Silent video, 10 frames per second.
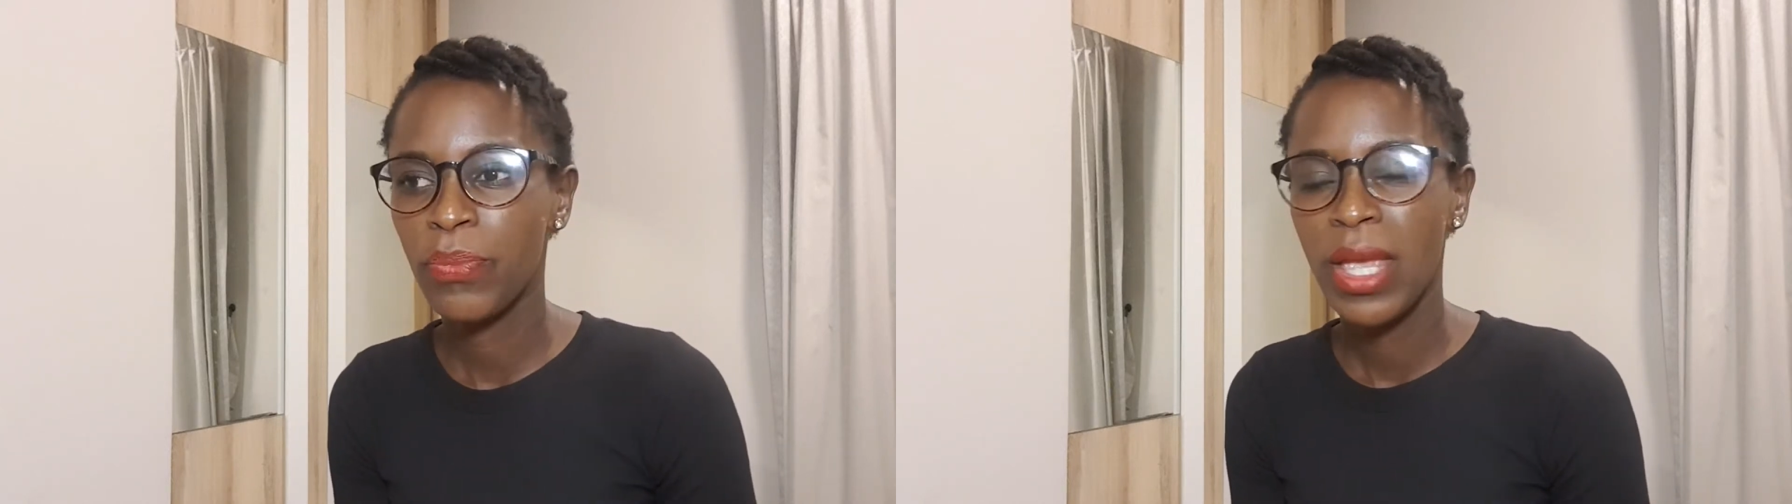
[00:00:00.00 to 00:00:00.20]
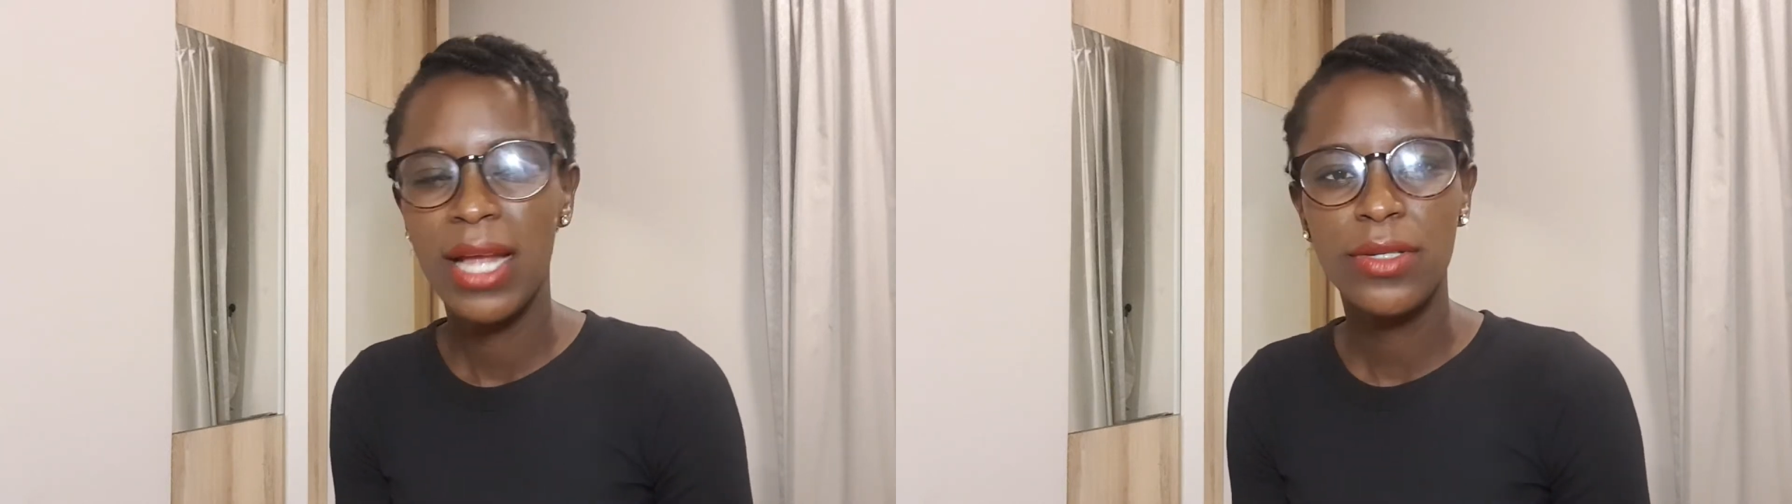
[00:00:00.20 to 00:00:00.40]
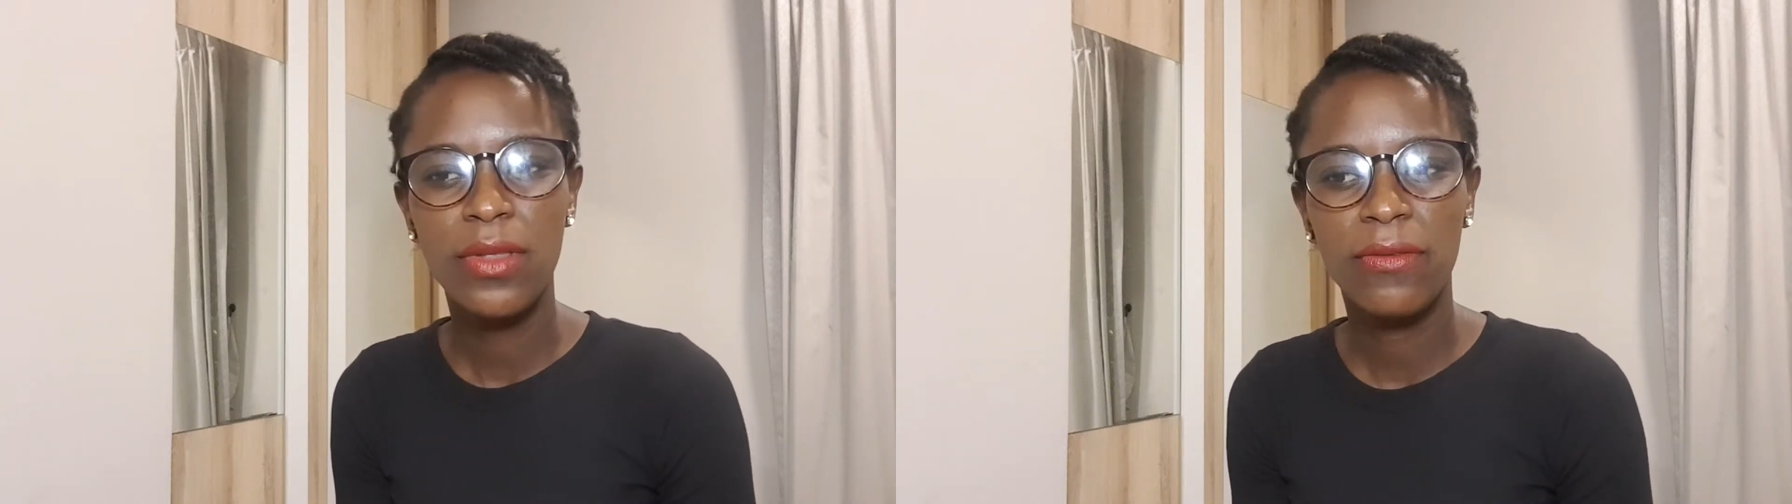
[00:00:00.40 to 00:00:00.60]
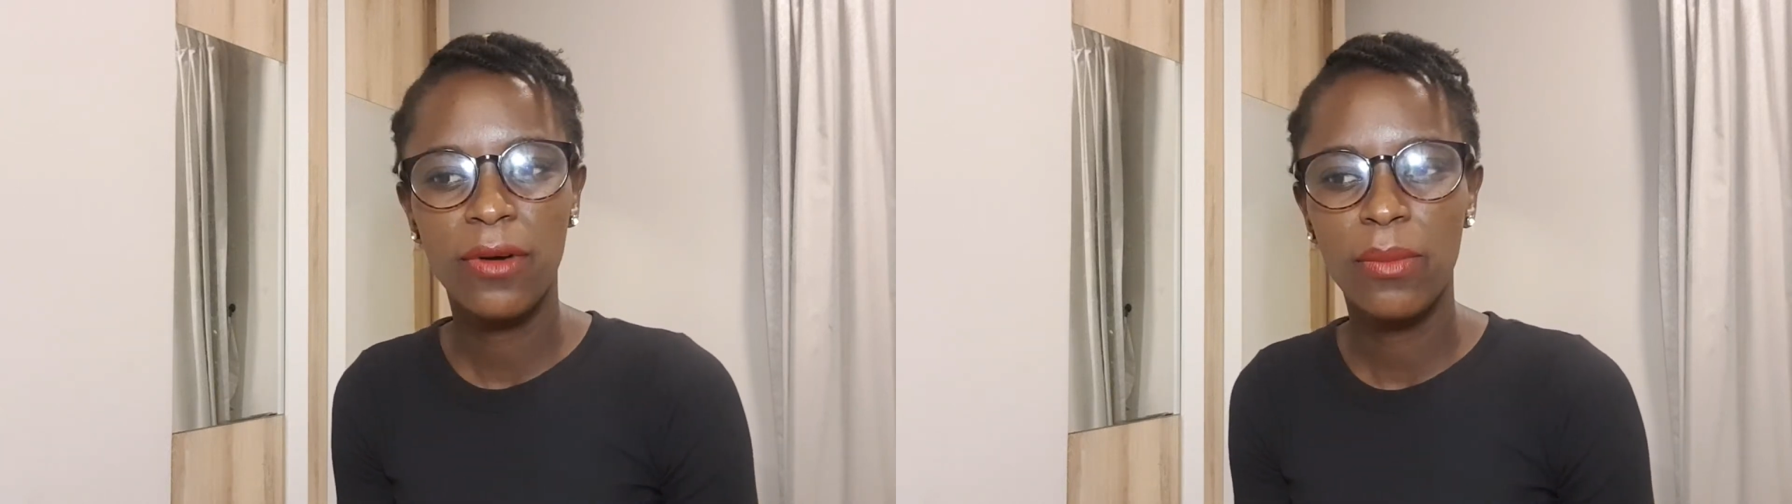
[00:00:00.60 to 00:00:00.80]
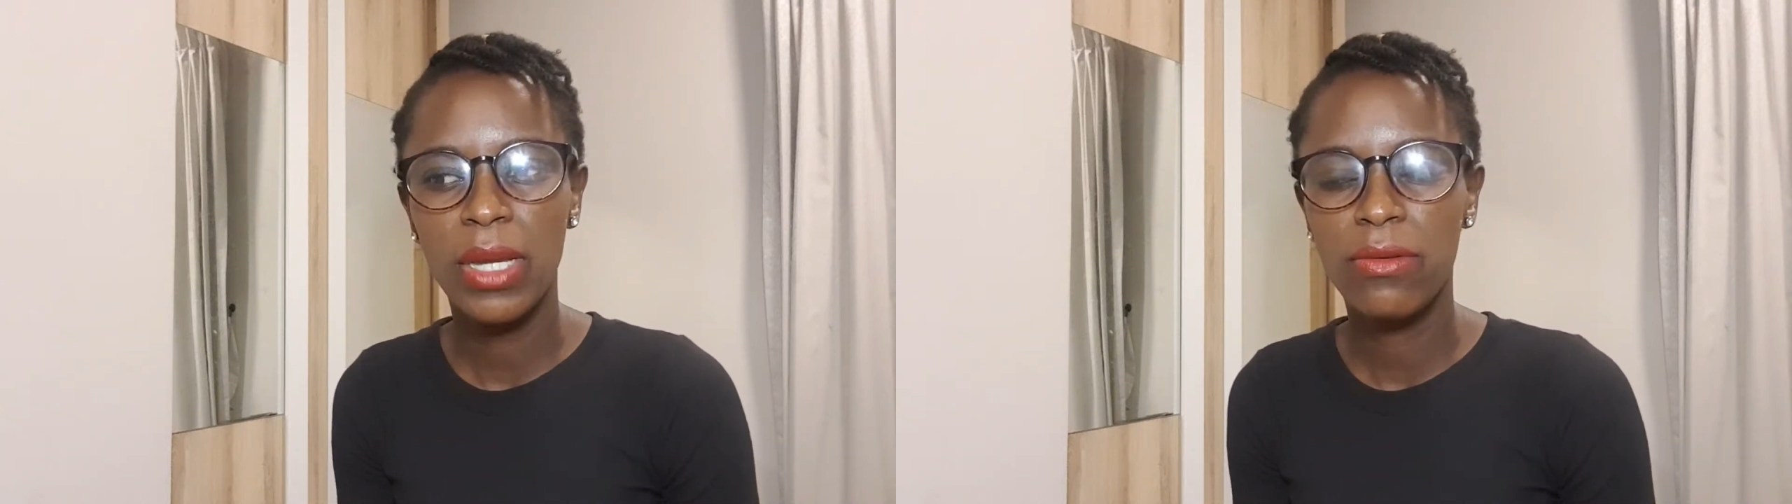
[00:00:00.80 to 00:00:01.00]
and so they
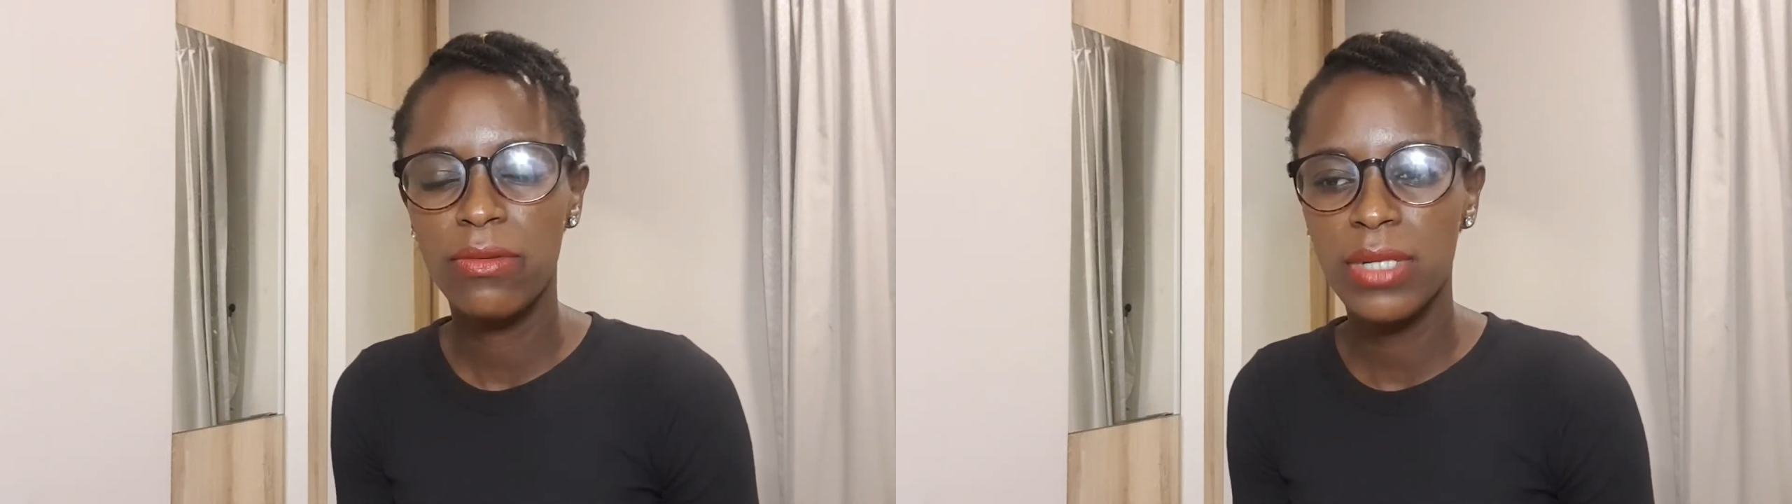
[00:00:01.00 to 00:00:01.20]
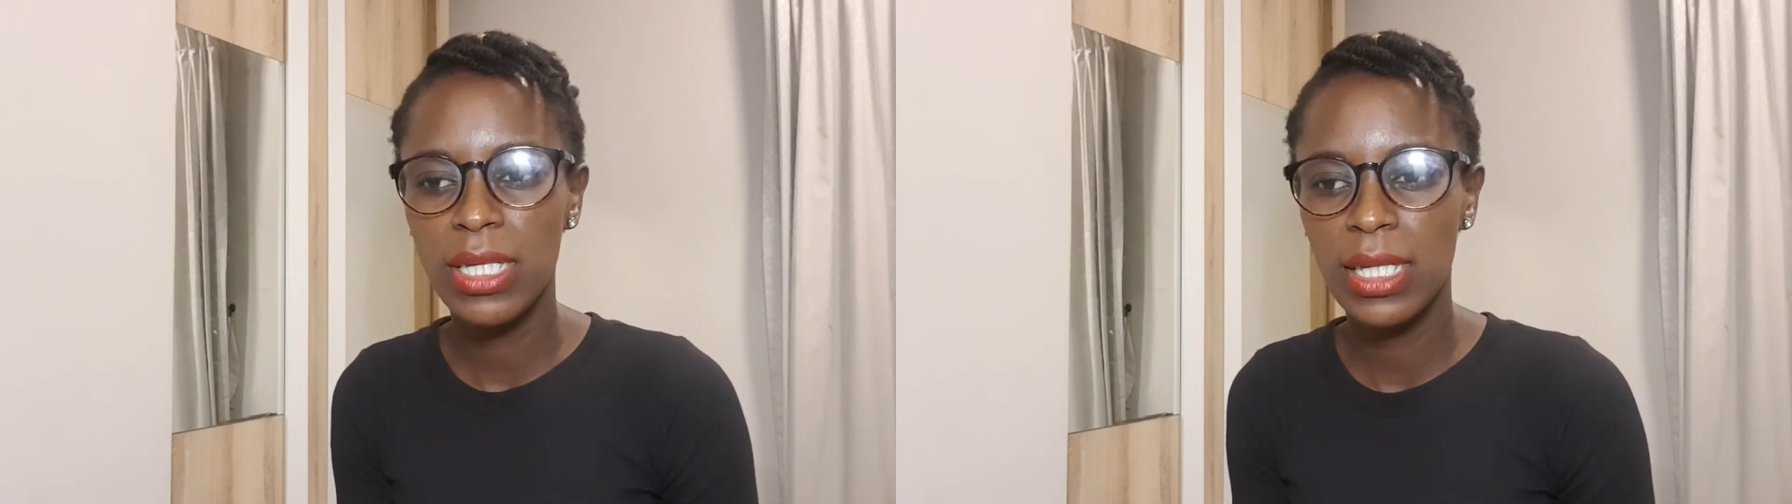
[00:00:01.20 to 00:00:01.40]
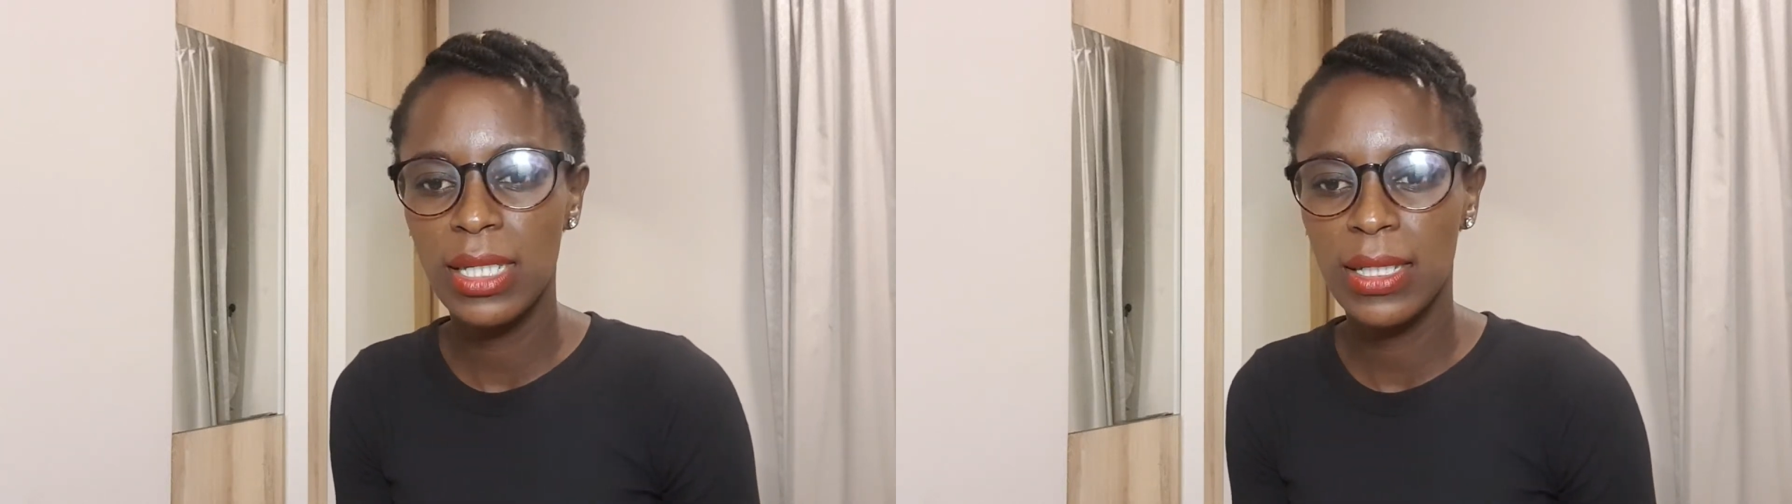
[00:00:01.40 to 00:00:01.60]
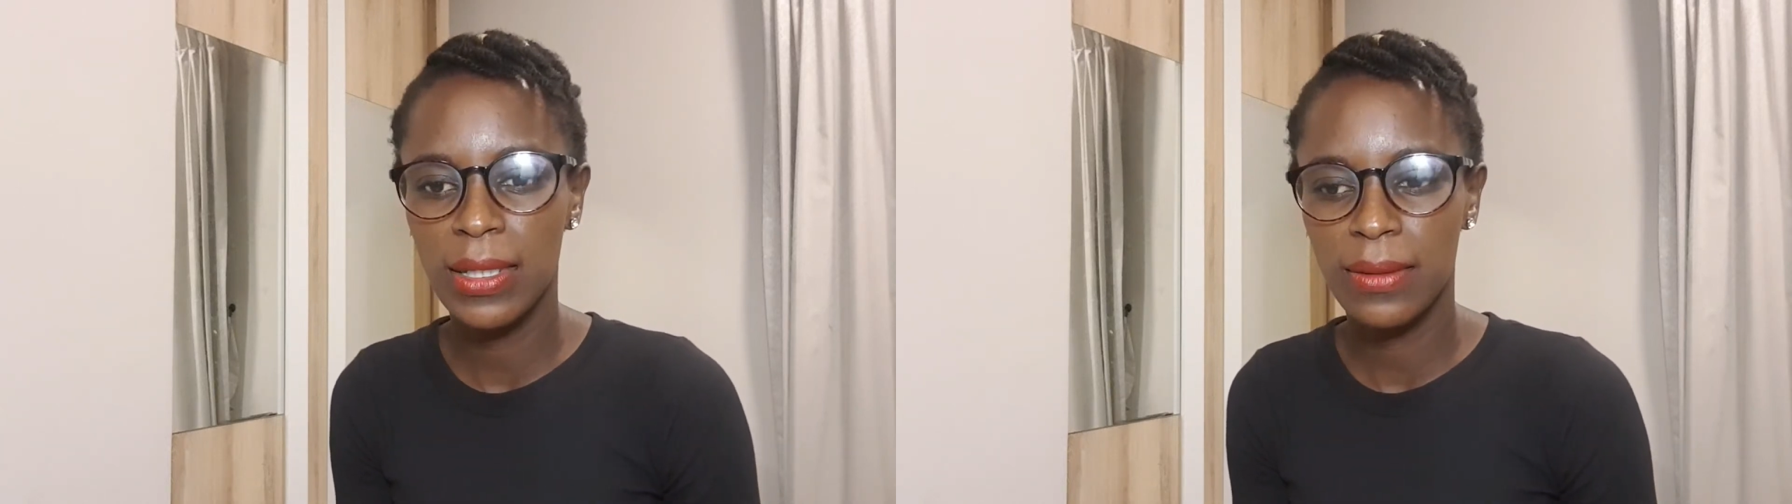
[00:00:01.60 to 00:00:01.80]
form a really